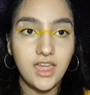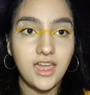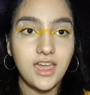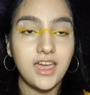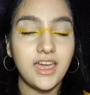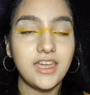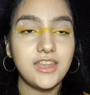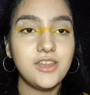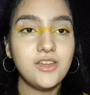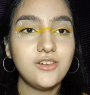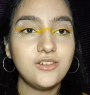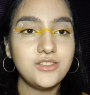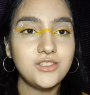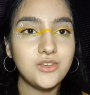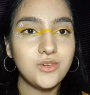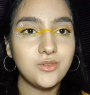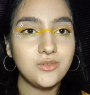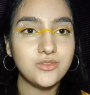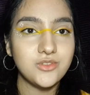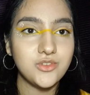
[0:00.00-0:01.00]
I know I
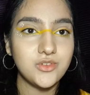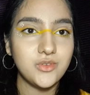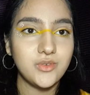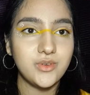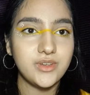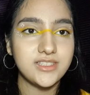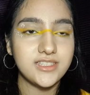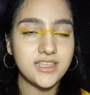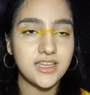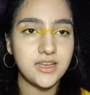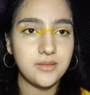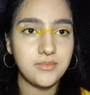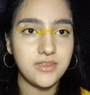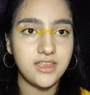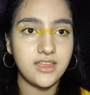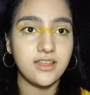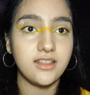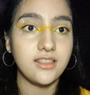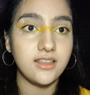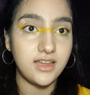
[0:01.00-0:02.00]
told you it's gonna be
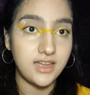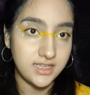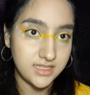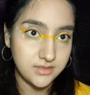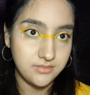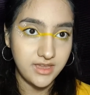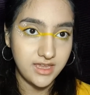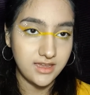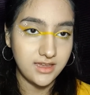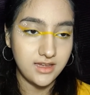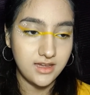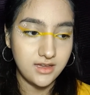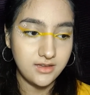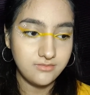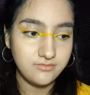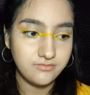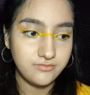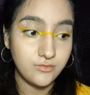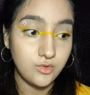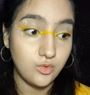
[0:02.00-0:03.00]
a light makeup,
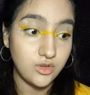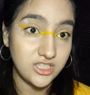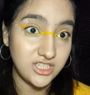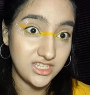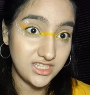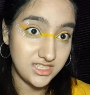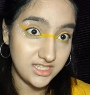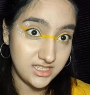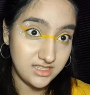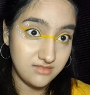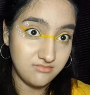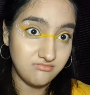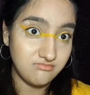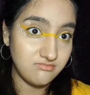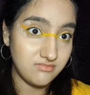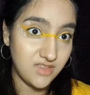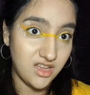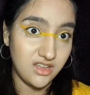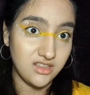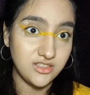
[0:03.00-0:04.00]
which is
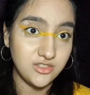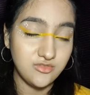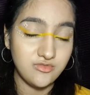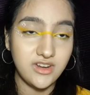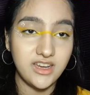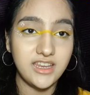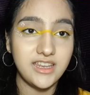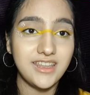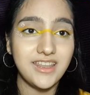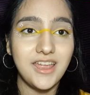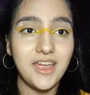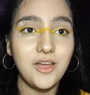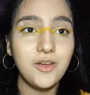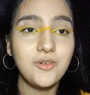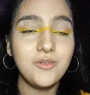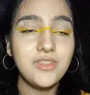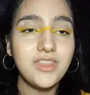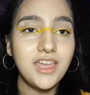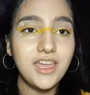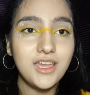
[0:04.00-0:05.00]
not right
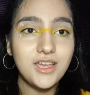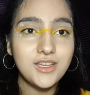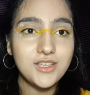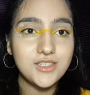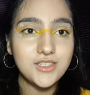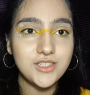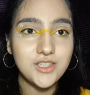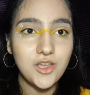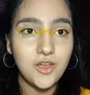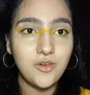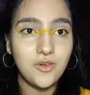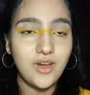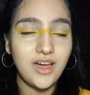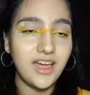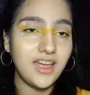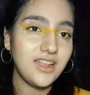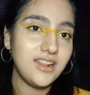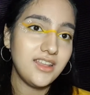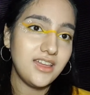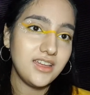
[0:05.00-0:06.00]
now. So
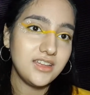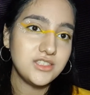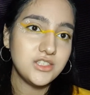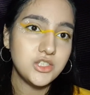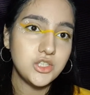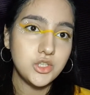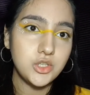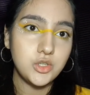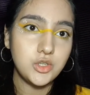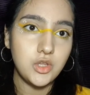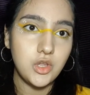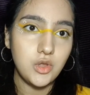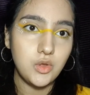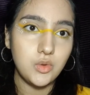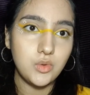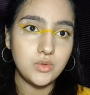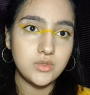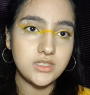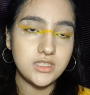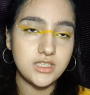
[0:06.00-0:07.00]
I like to
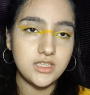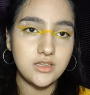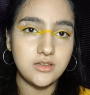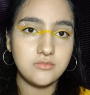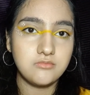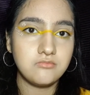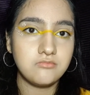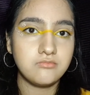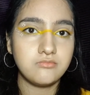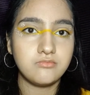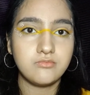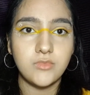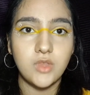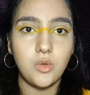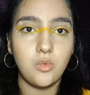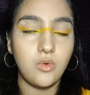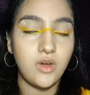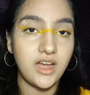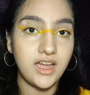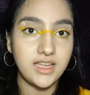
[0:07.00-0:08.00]
use some
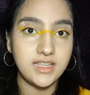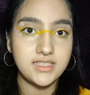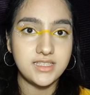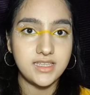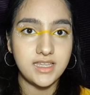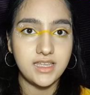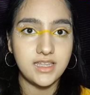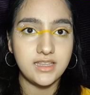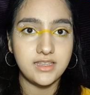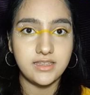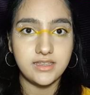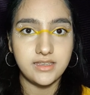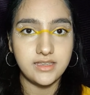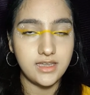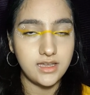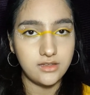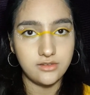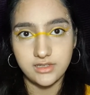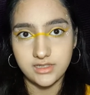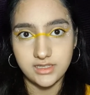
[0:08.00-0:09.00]
white and
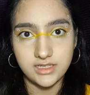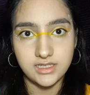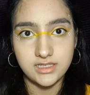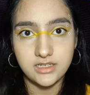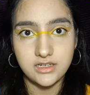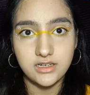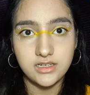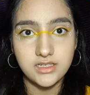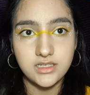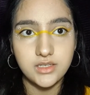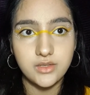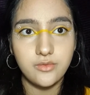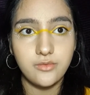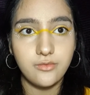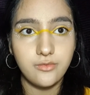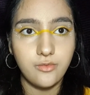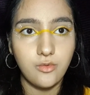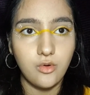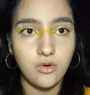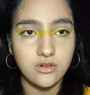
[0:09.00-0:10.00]
yellow glitters
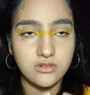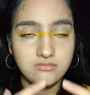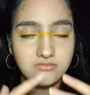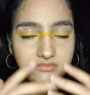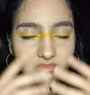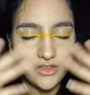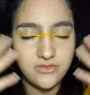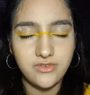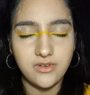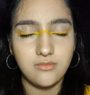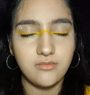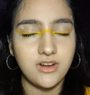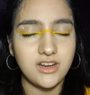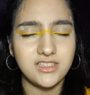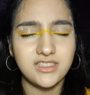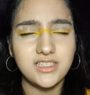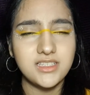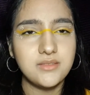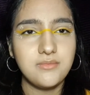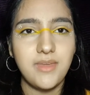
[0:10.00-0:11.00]
for different
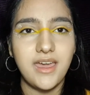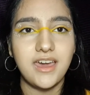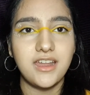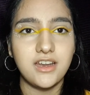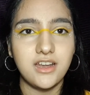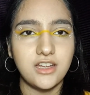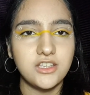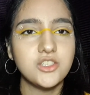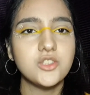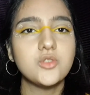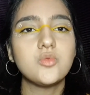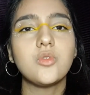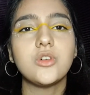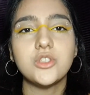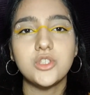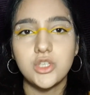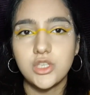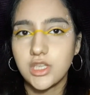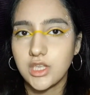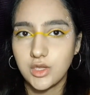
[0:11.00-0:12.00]
parts. Doesn't matter, I just want
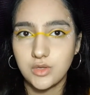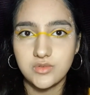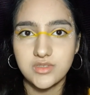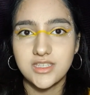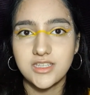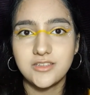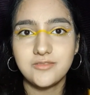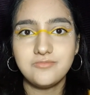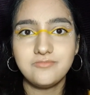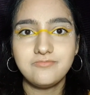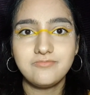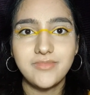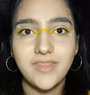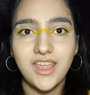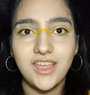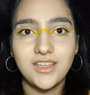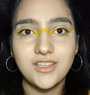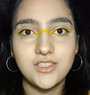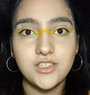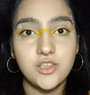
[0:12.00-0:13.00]
to use them.
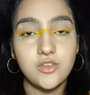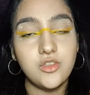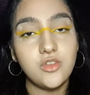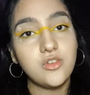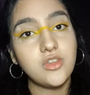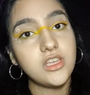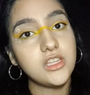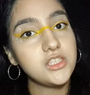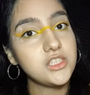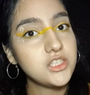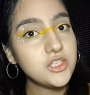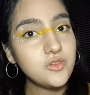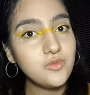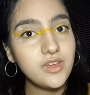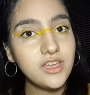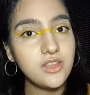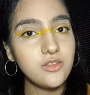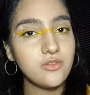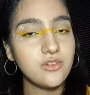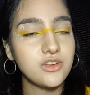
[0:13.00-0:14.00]
So you can do
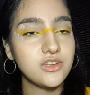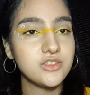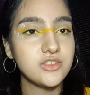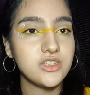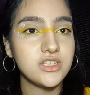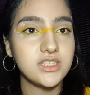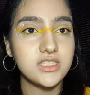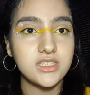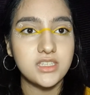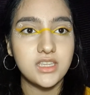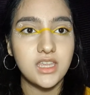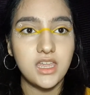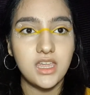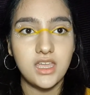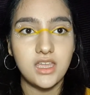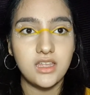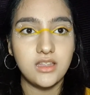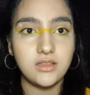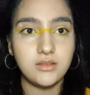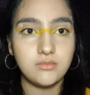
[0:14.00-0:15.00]
it or you just
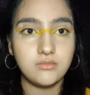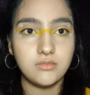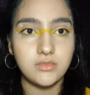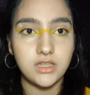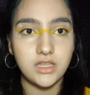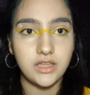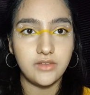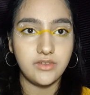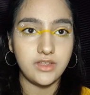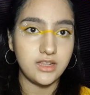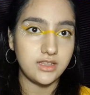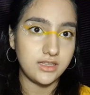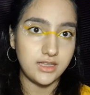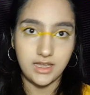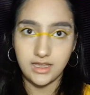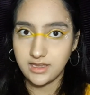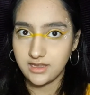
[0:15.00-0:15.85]
can leave it like